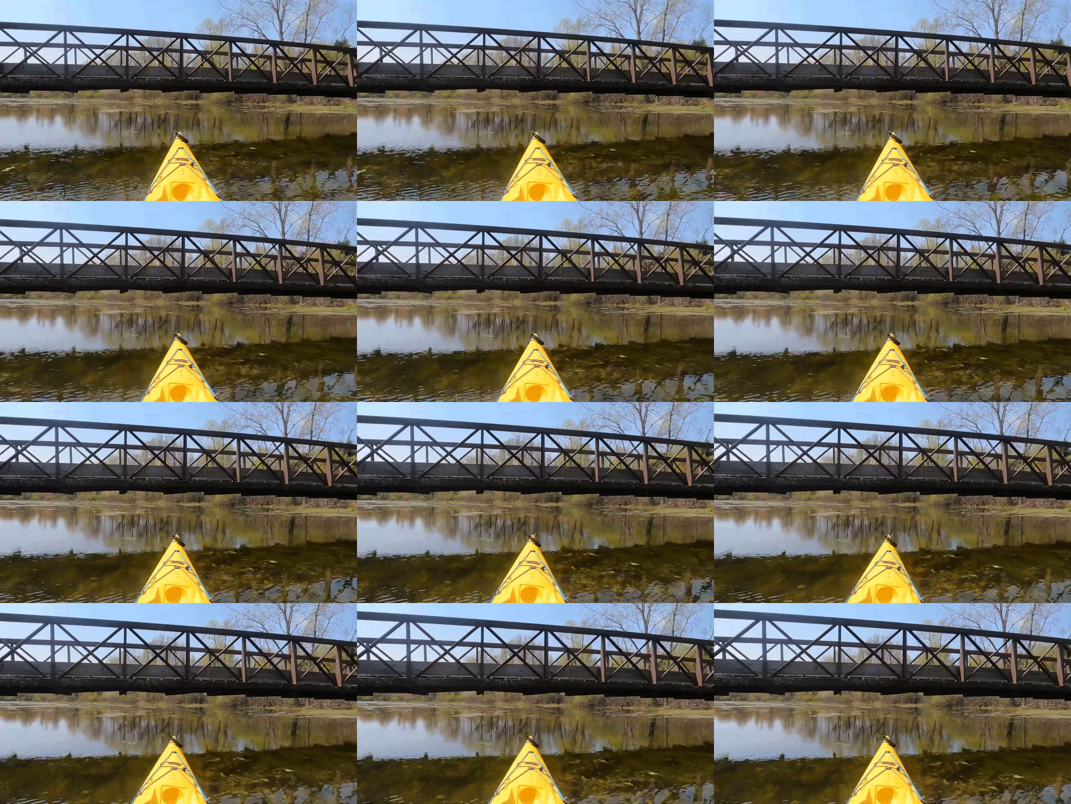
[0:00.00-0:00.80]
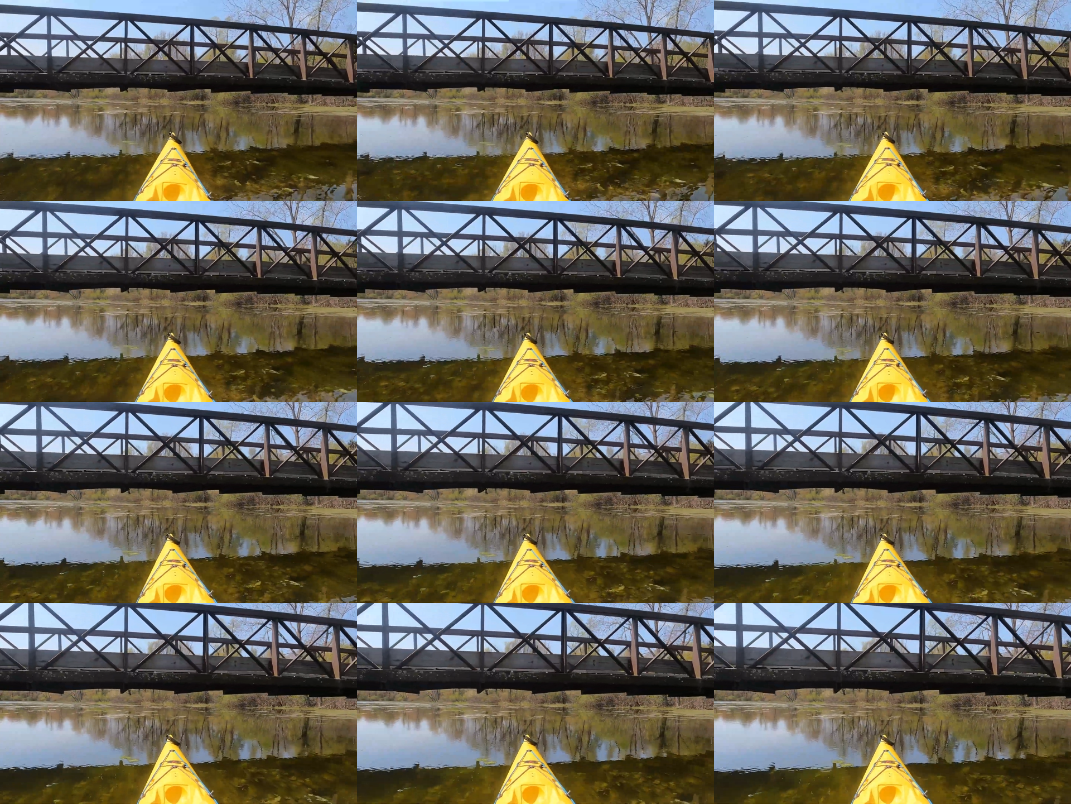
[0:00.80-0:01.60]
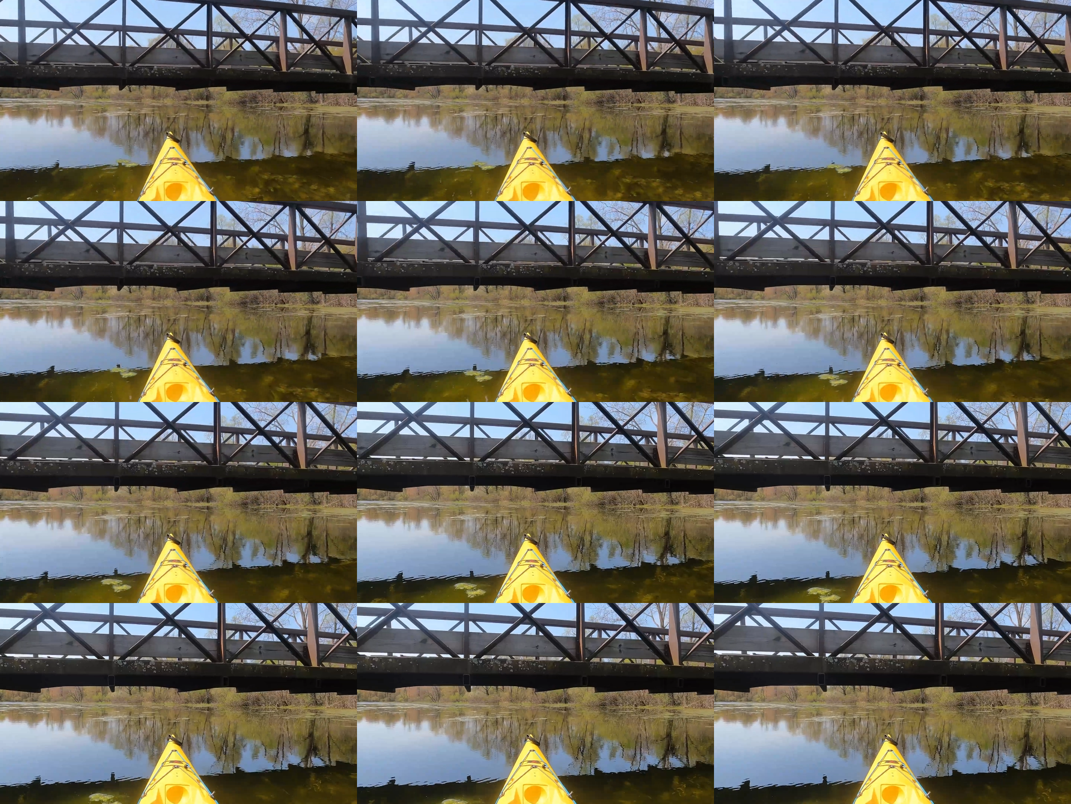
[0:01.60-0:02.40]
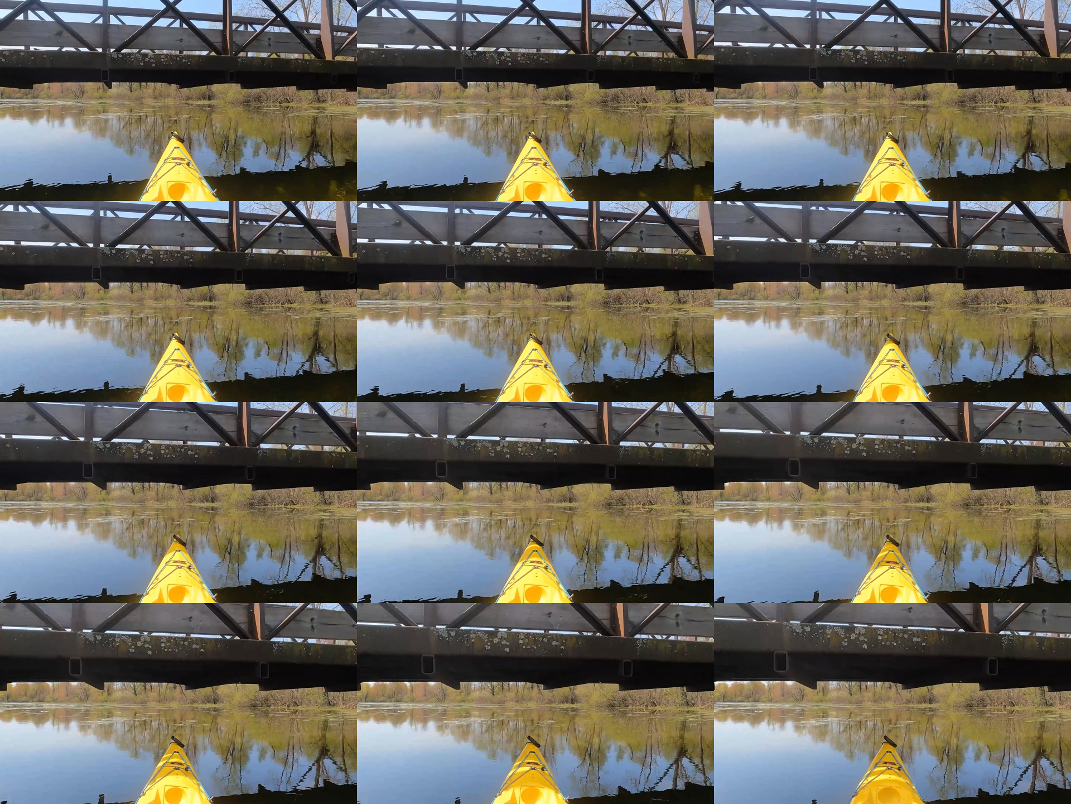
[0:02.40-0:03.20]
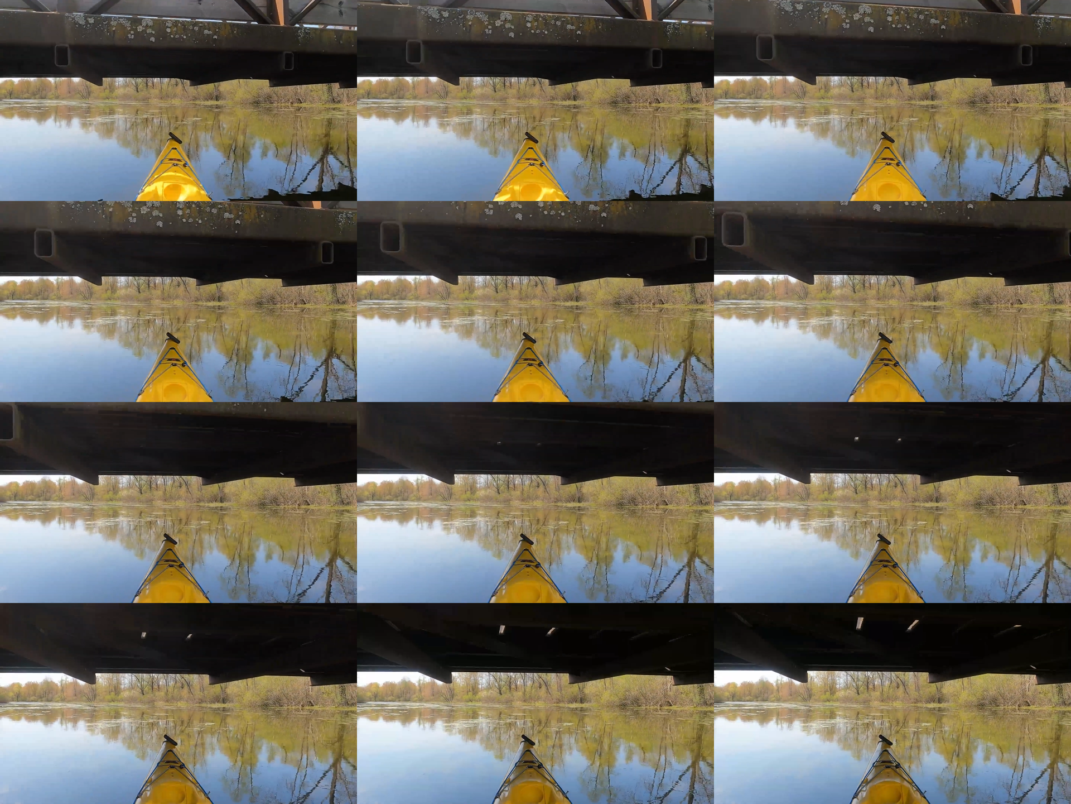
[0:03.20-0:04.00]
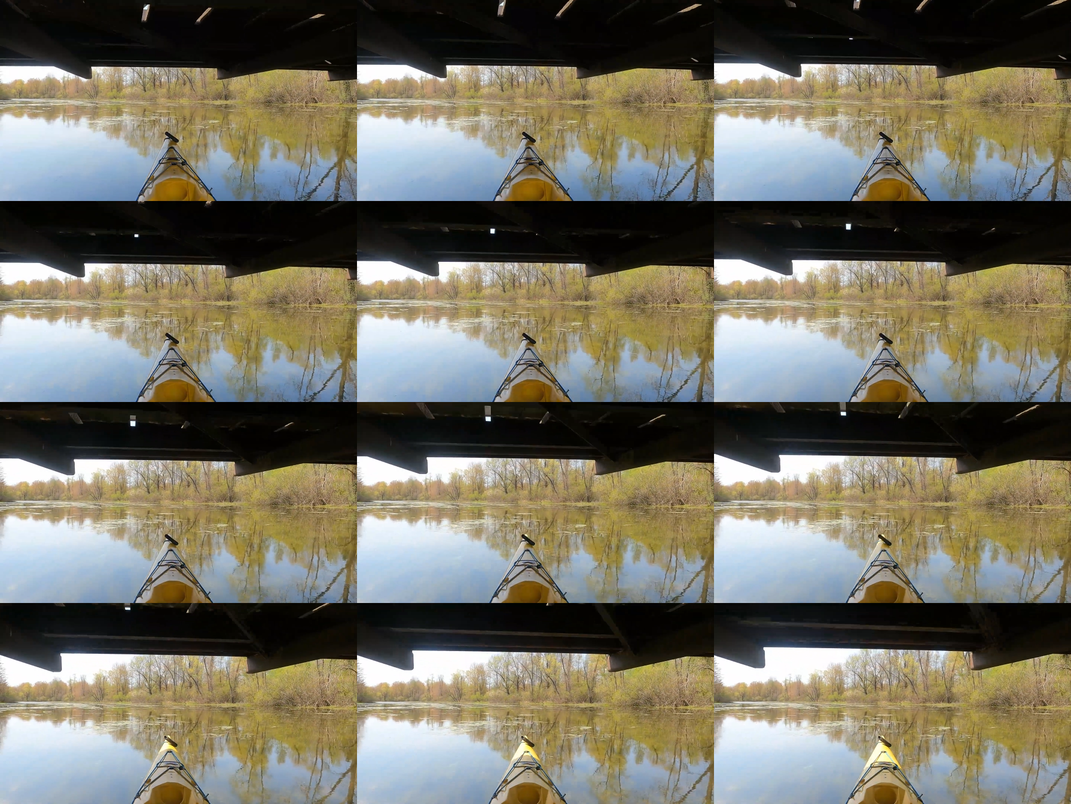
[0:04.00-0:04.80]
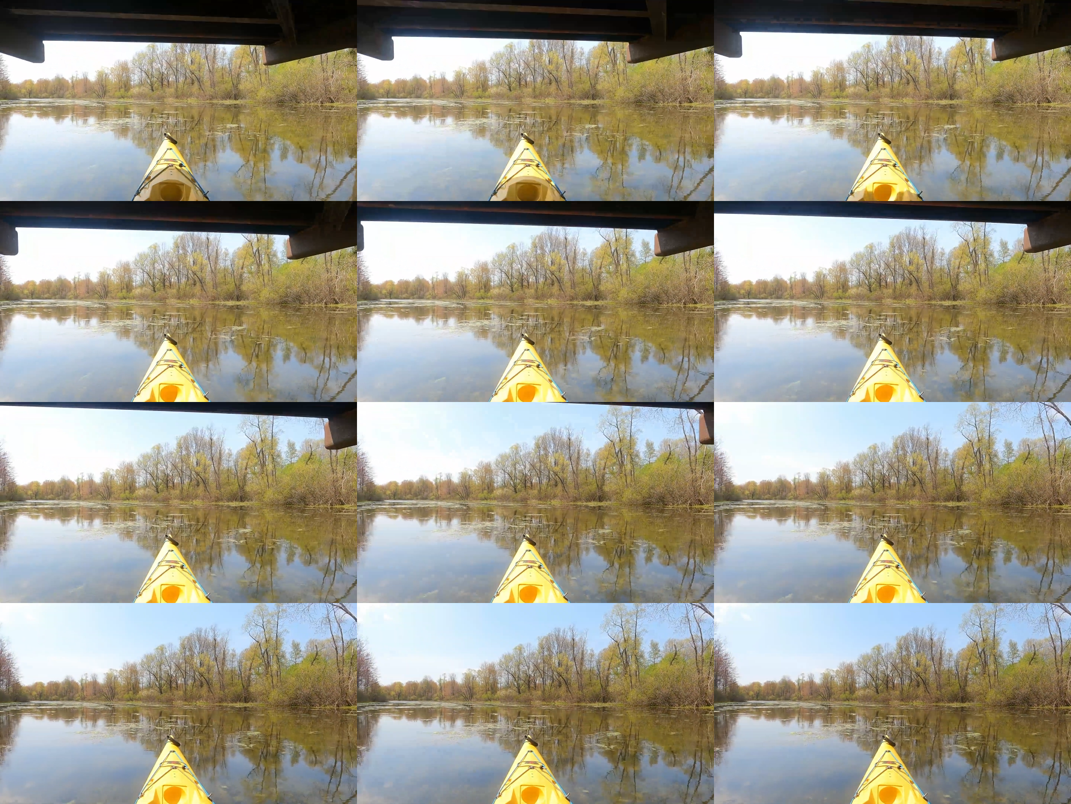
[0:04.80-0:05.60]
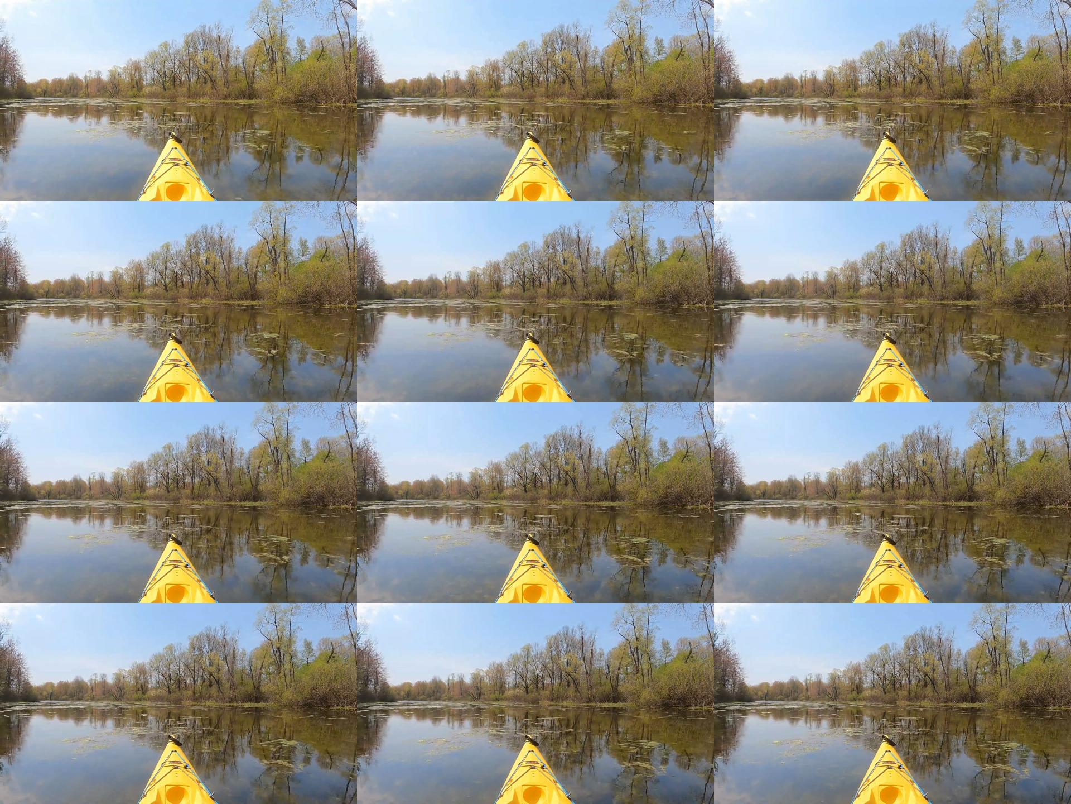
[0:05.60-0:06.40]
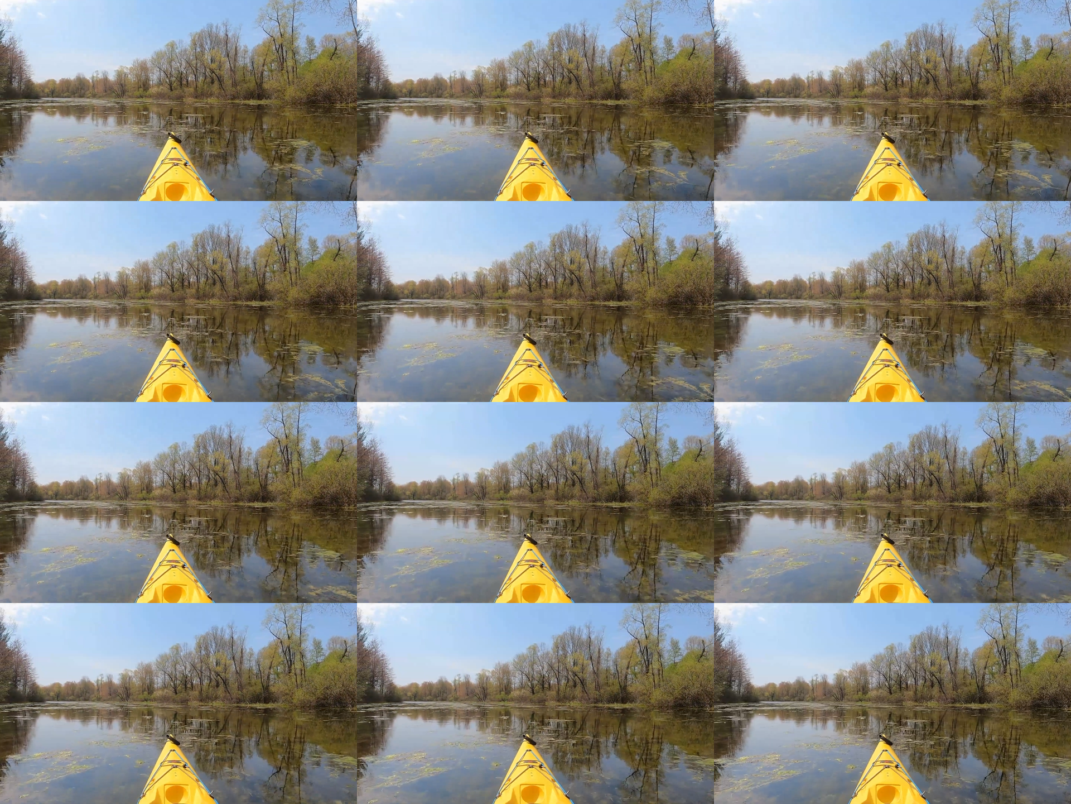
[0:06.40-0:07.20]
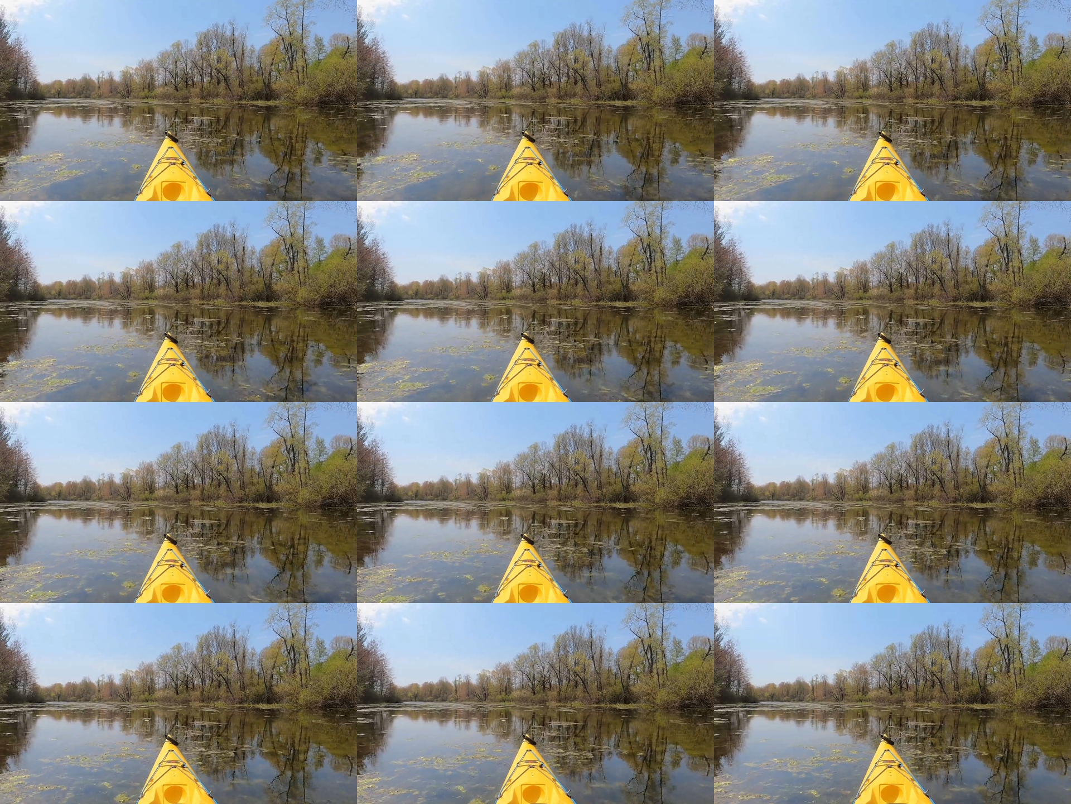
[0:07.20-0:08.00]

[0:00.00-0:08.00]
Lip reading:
Nobody's mouth can be seen.